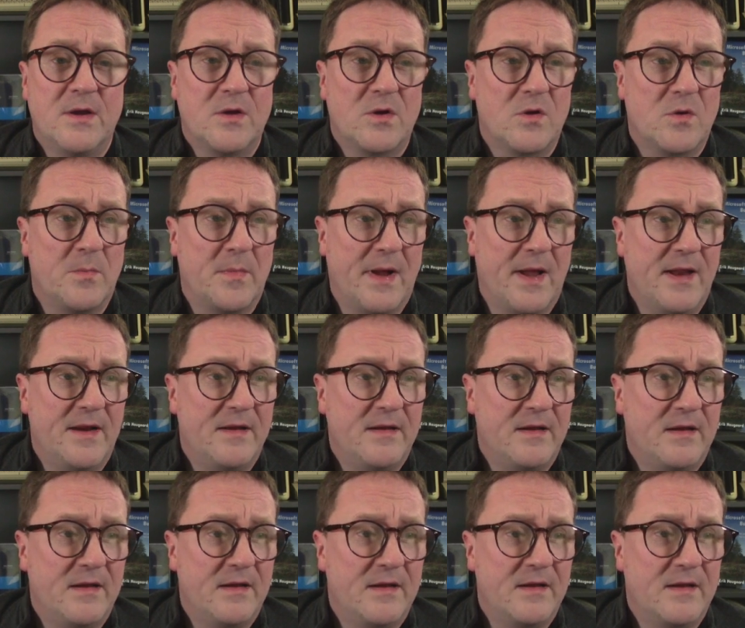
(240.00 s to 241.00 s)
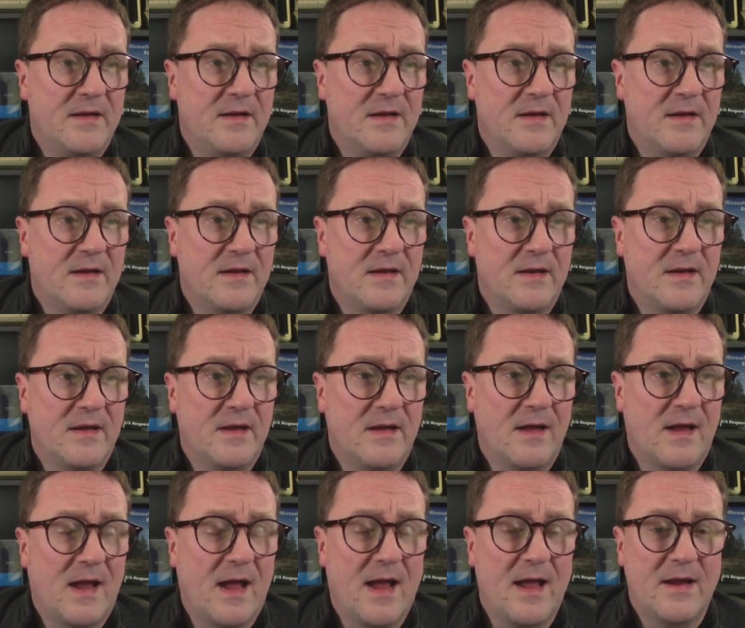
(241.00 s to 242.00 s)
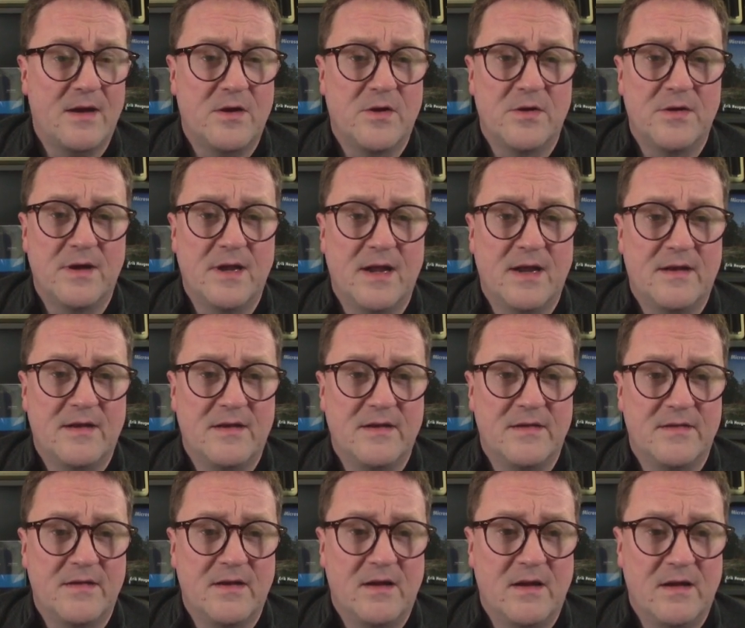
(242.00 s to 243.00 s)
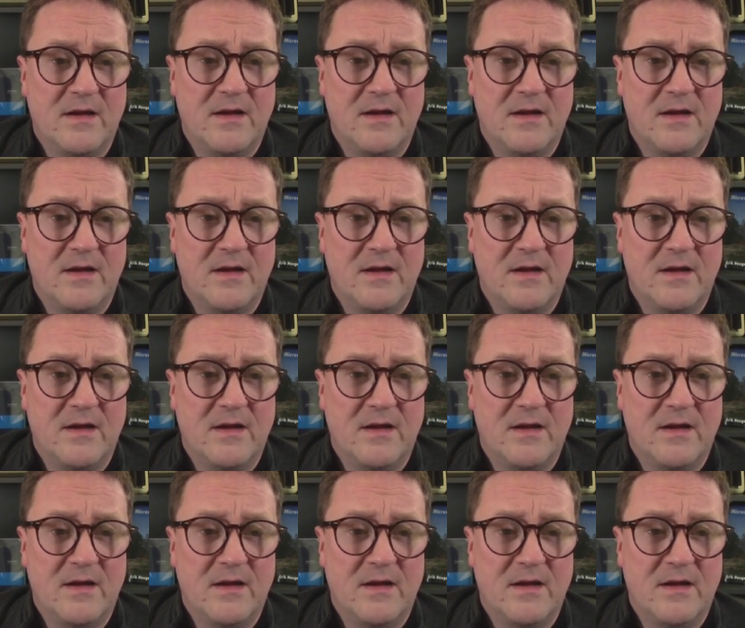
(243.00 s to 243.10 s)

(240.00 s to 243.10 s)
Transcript: command. I connected